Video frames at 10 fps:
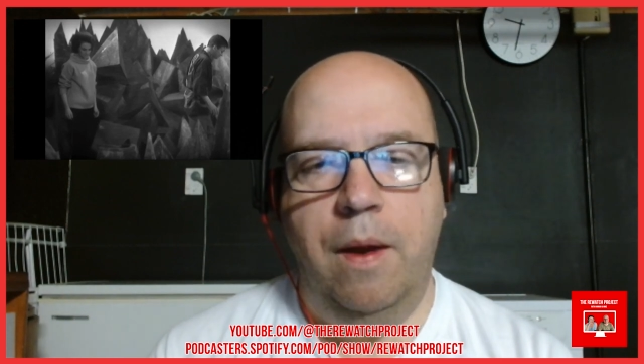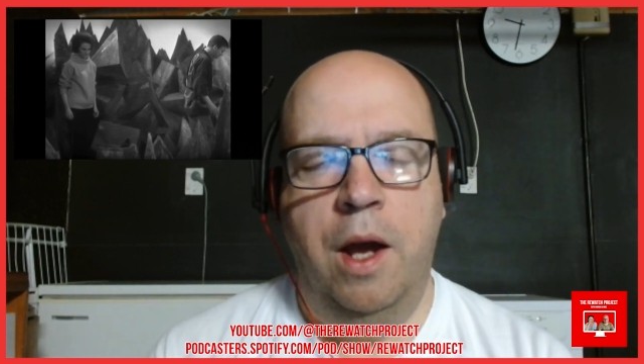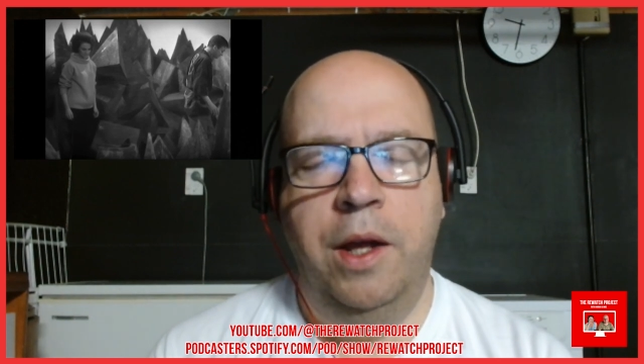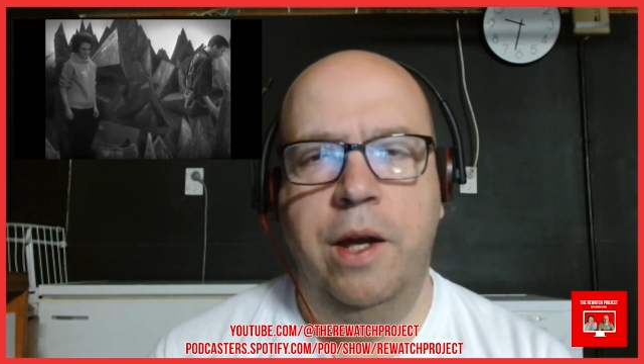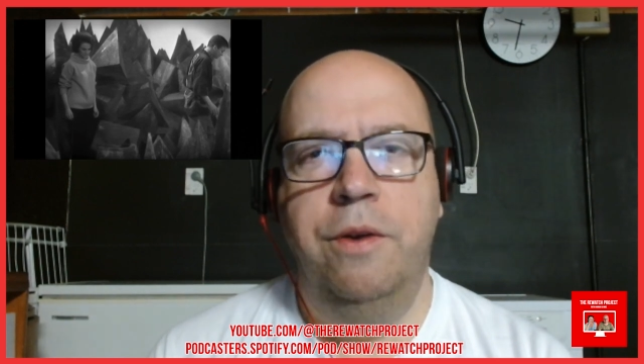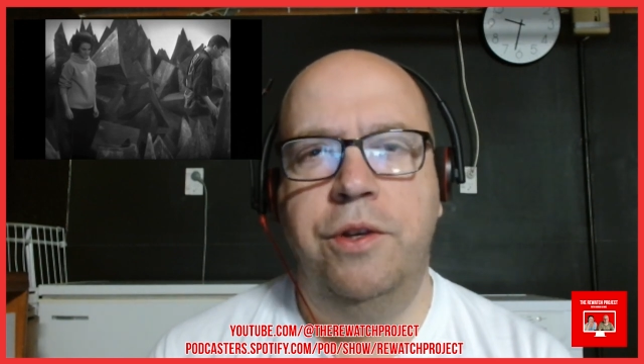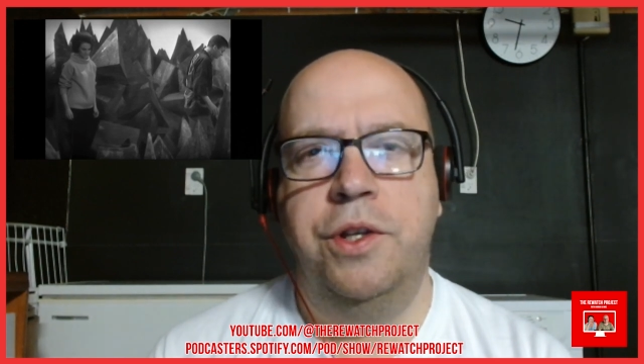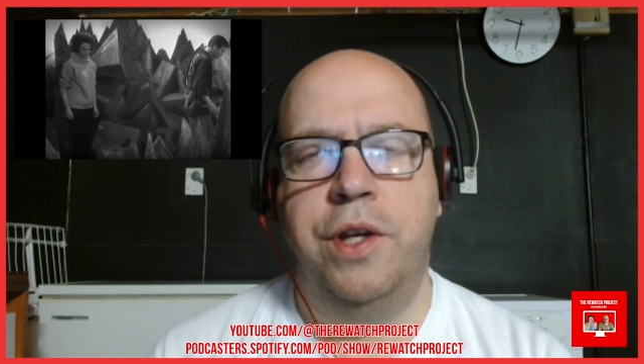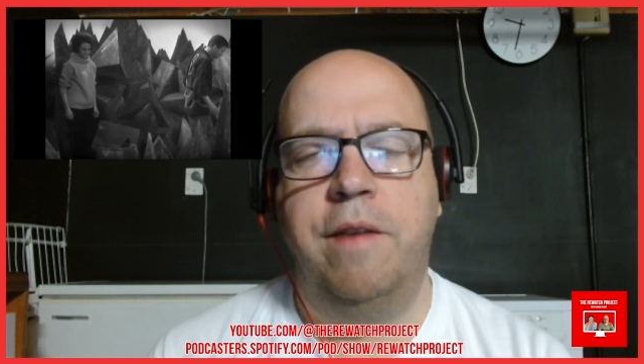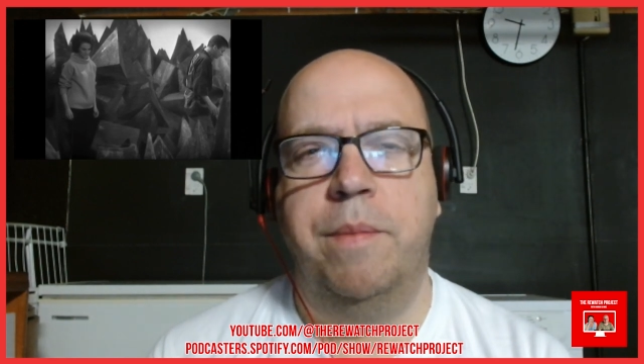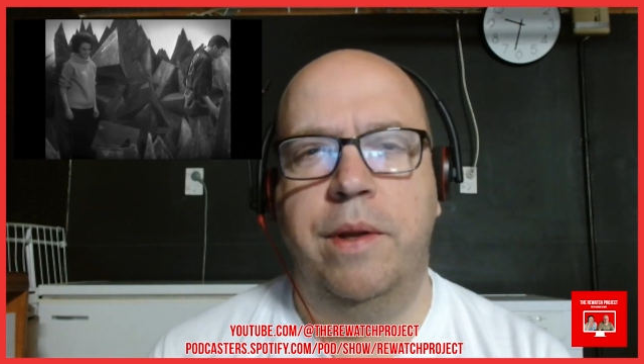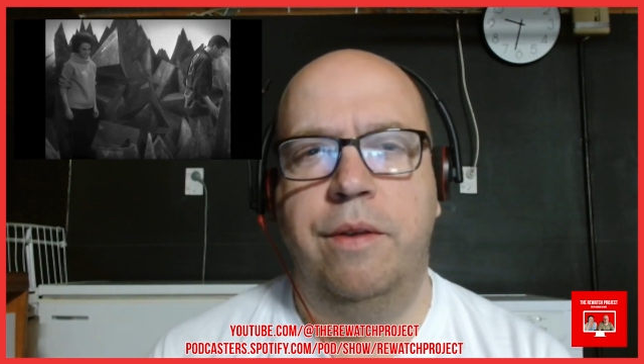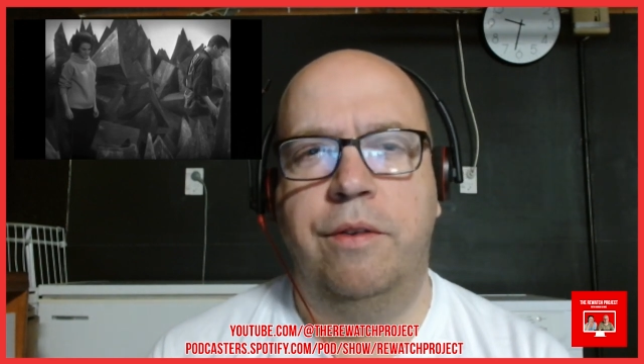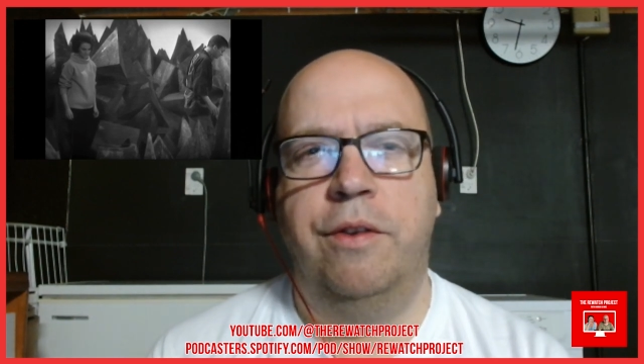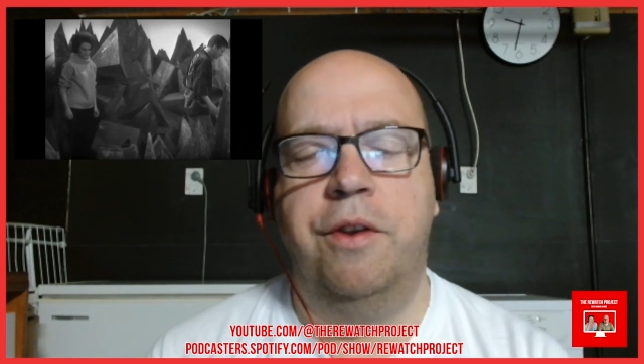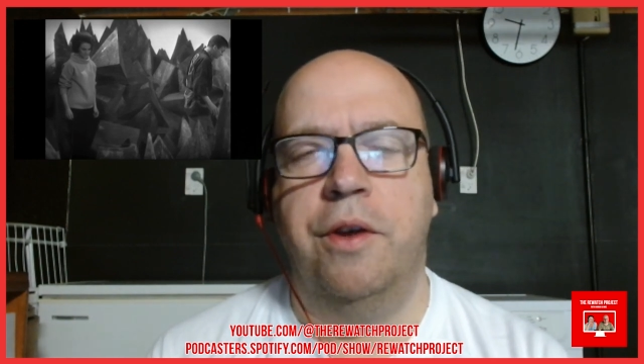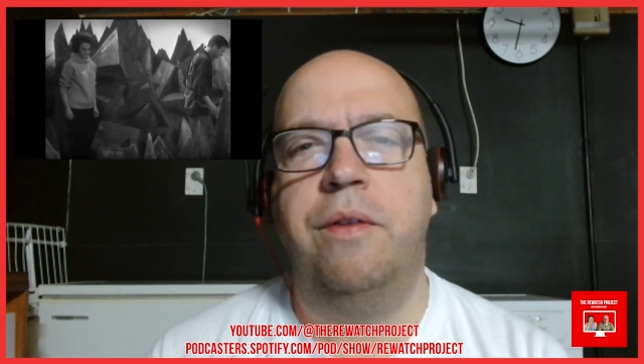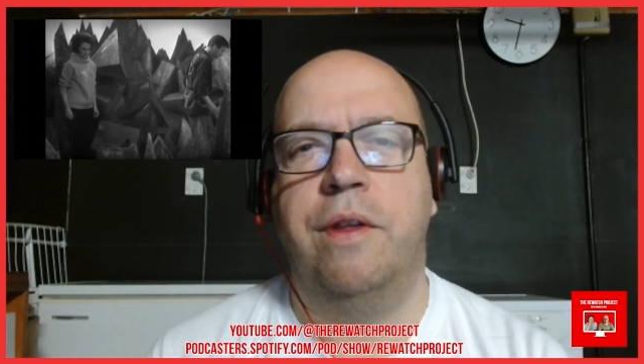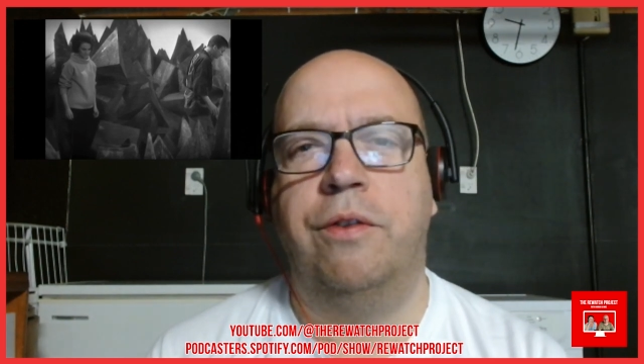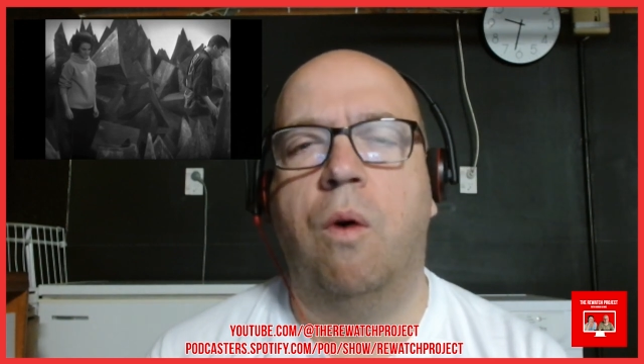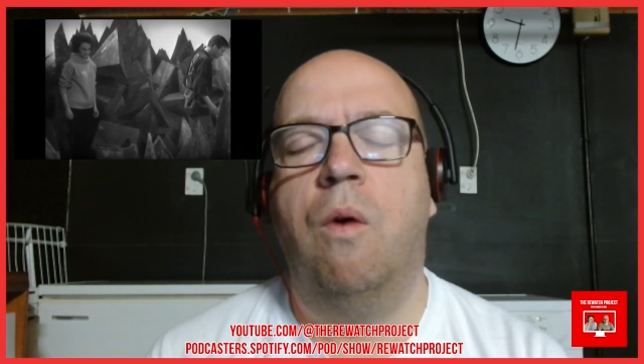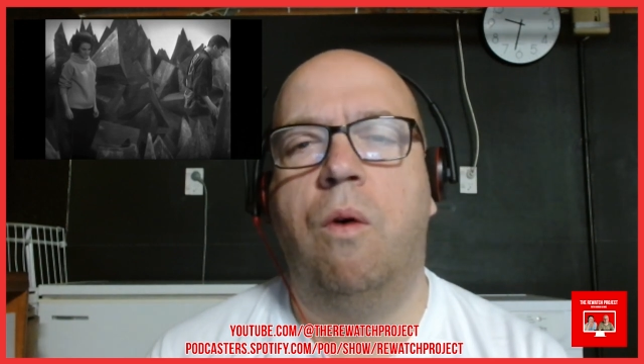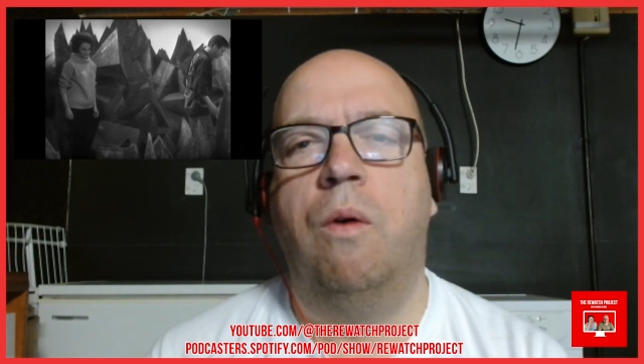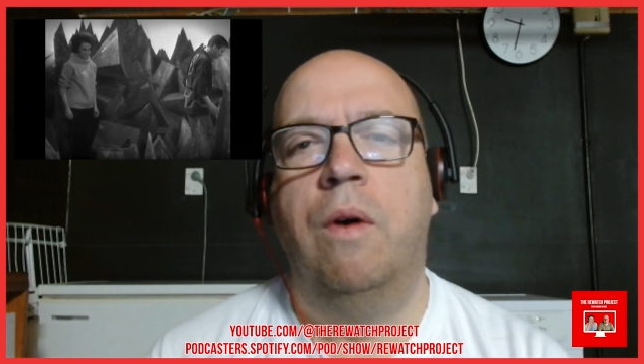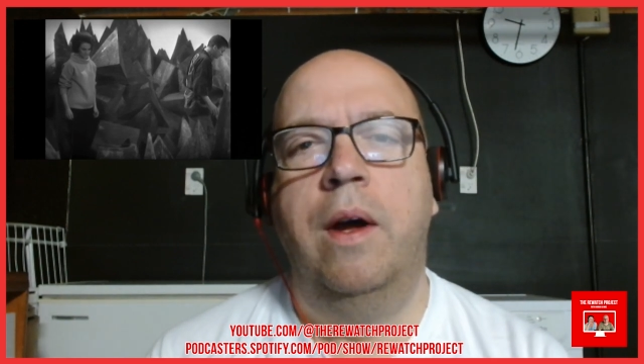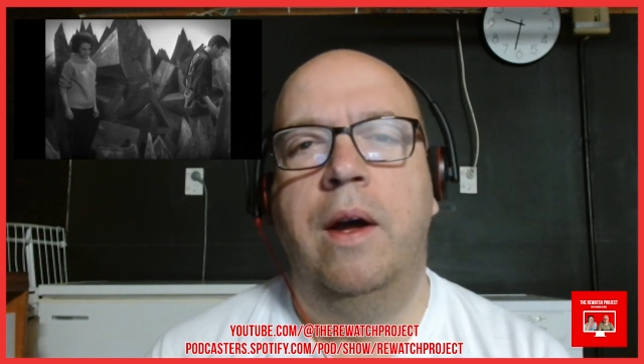a huge achievement to do this all